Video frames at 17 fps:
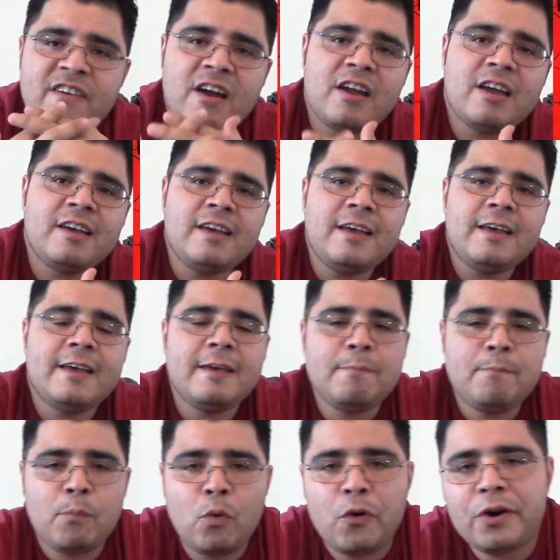very
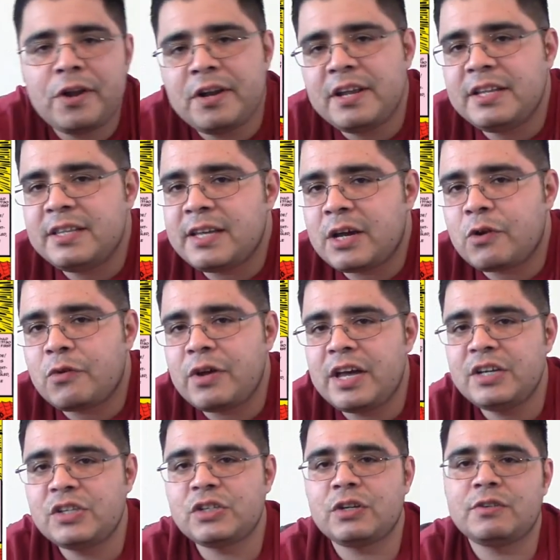important in the
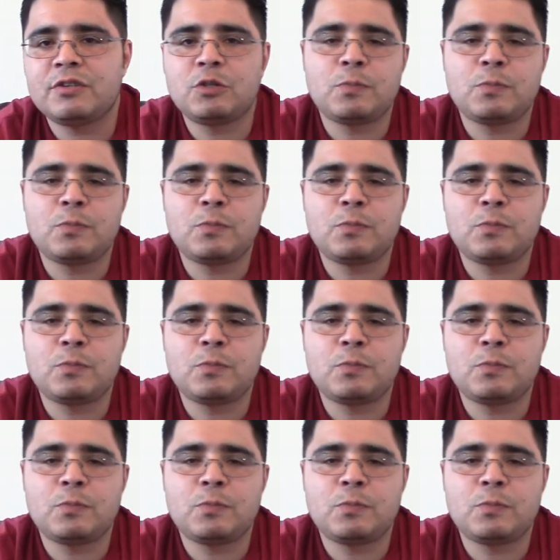creation of